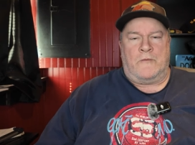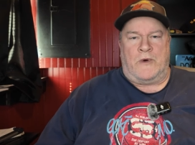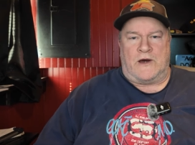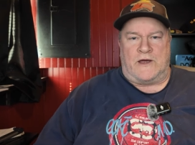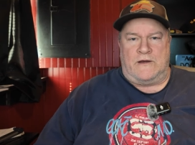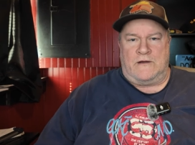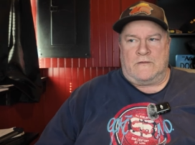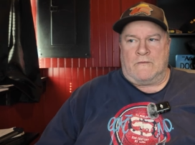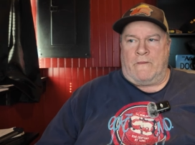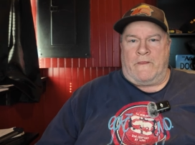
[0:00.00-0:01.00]
But
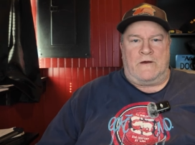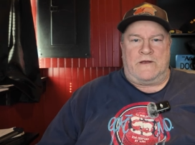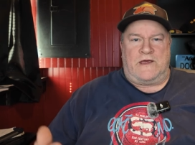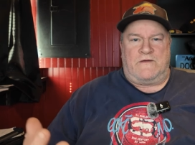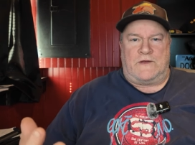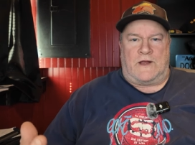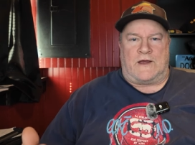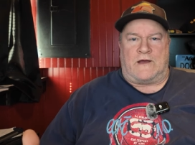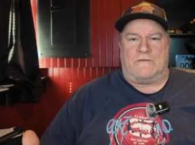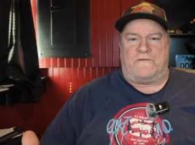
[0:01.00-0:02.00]
they only give you
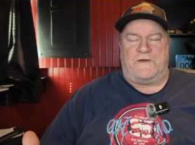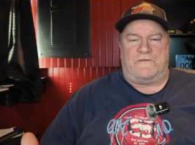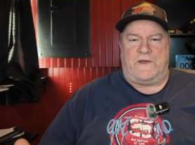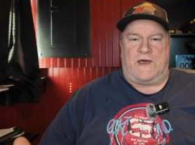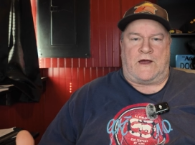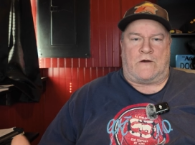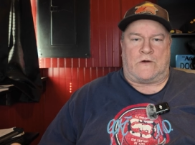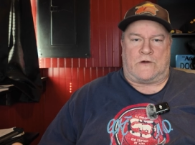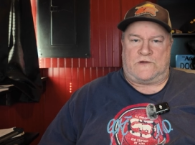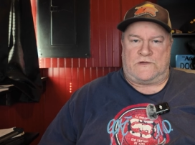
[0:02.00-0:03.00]
like 50
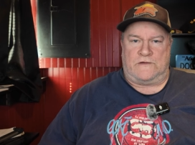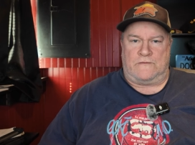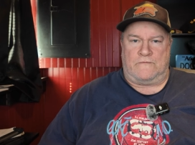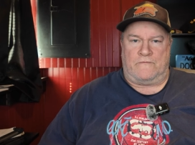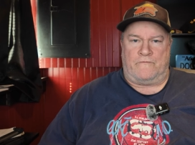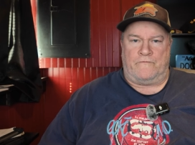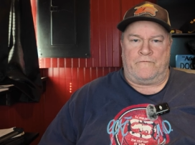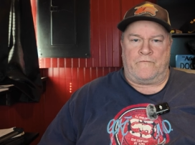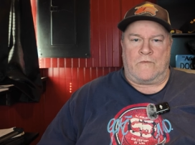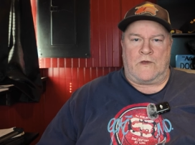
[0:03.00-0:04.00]
hours.
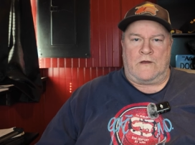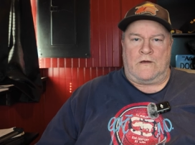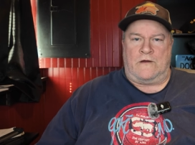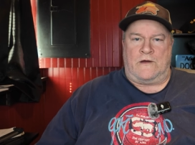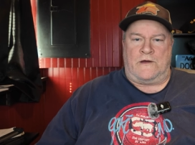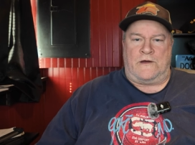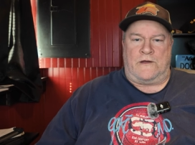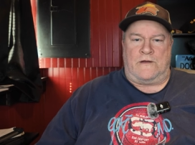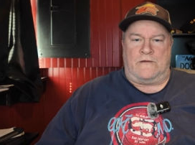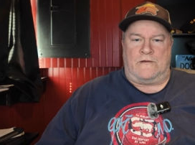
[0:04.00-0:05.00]

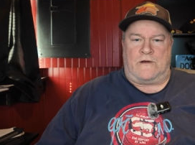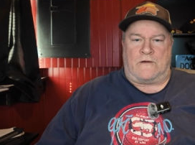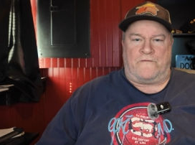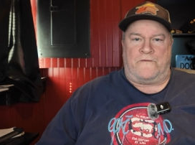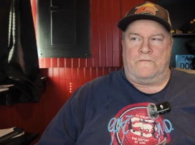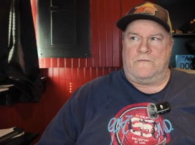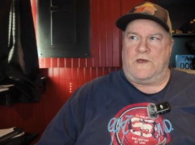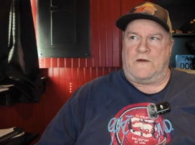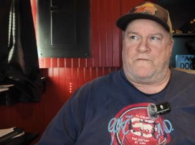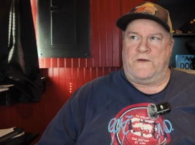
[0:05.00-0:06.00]
Uh, or
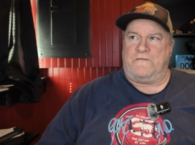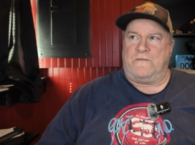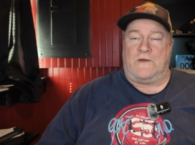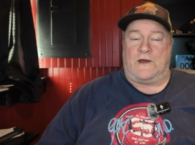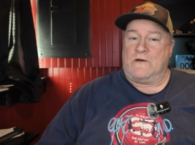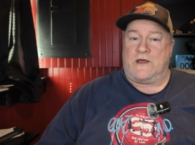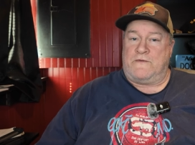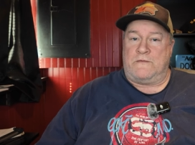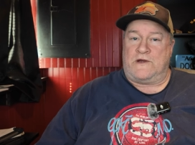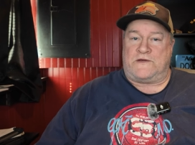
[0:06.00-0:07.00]
yeah, 50, they don't
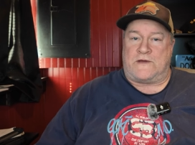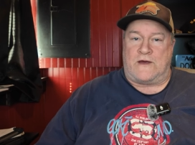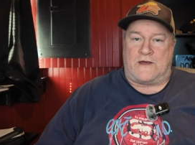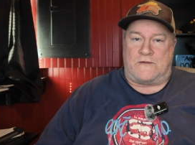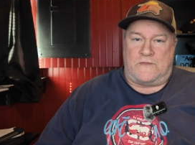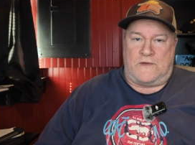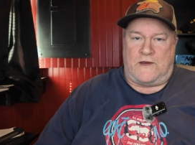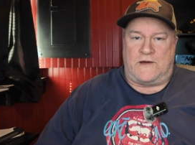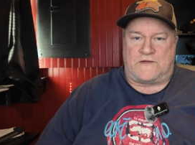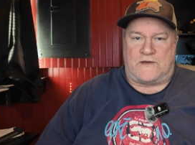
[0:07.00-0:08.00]
give you much time,
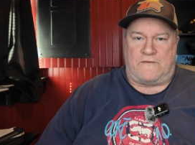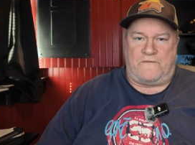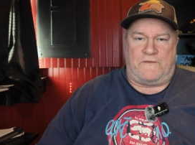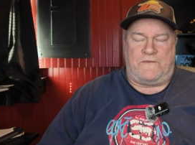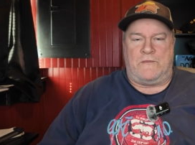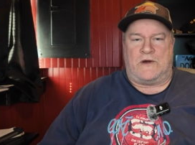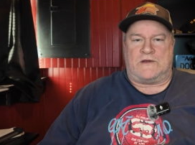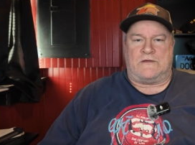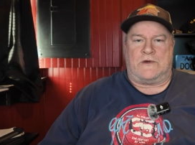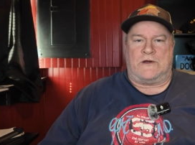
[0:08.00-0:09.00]
and it's like 50
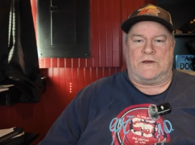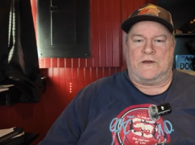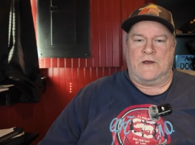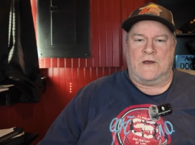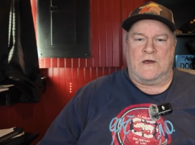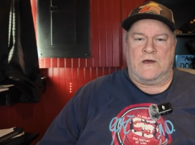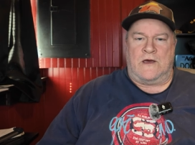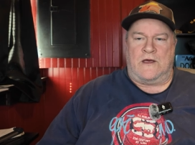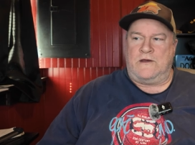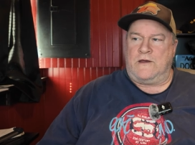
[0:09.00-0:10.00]
bucks a month.
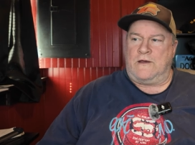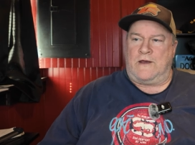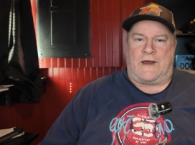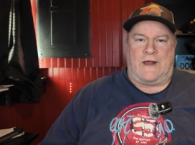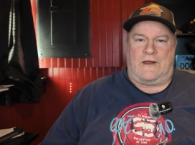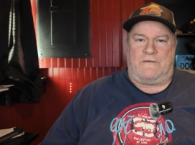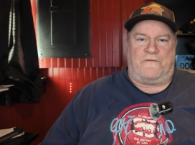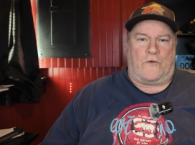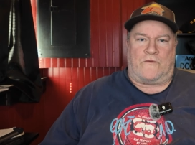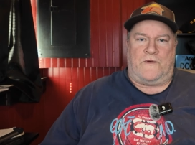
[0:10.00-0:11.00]
And you, I got like
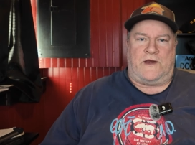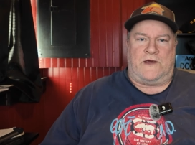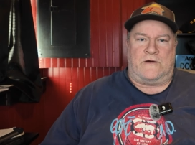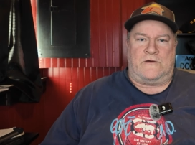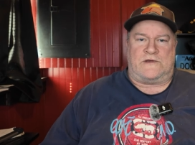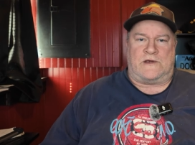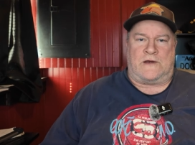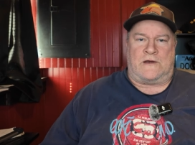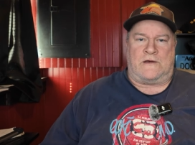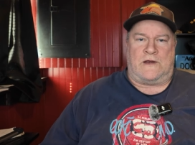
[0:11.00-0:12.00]
four videos,
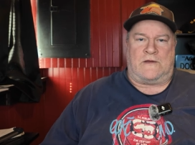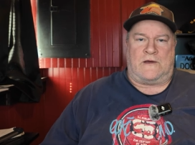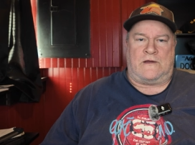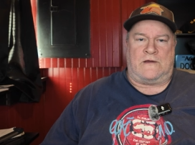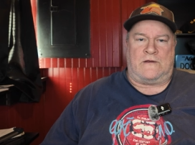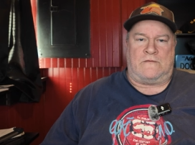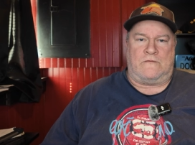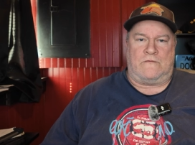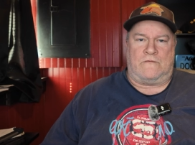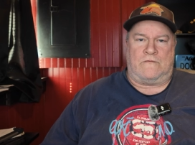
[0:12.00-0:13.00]
and then the
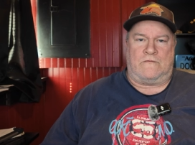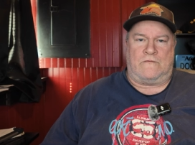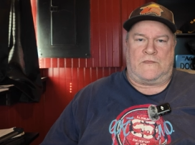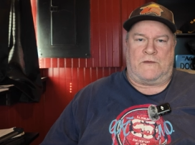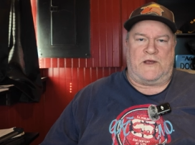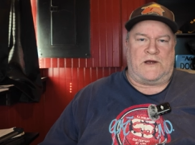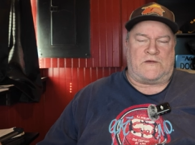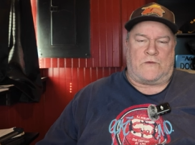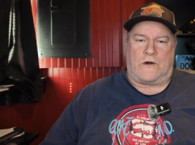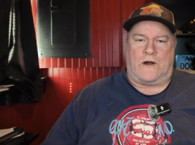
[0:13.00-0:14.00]
the
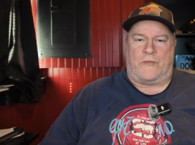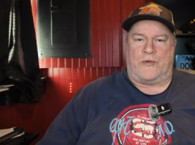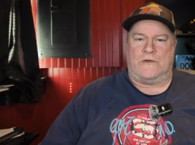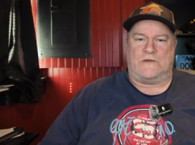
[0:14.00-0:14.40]
minutes were up.